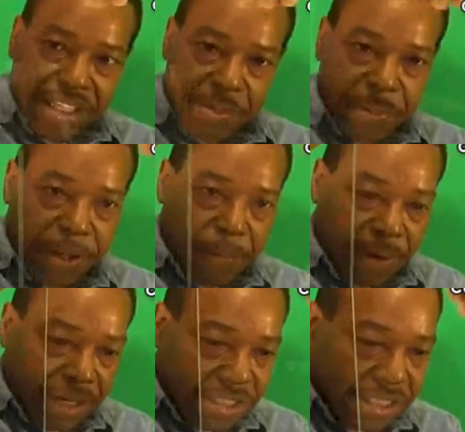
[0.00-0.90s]
H B
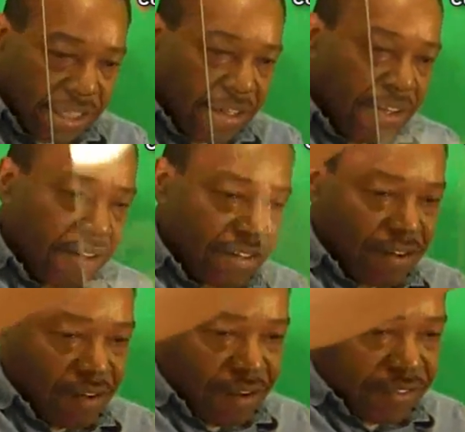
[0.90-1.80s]
works
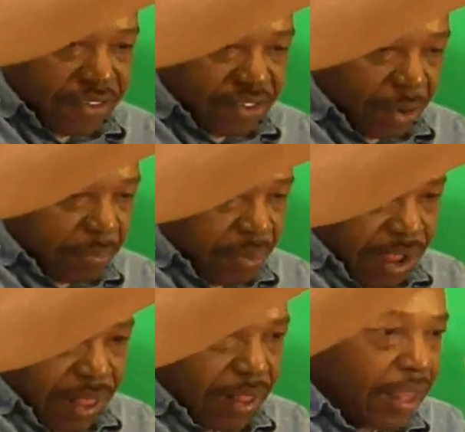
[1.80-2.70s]
on the drip
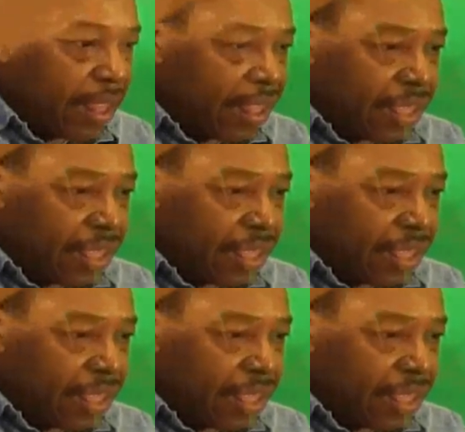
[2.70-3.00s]
rail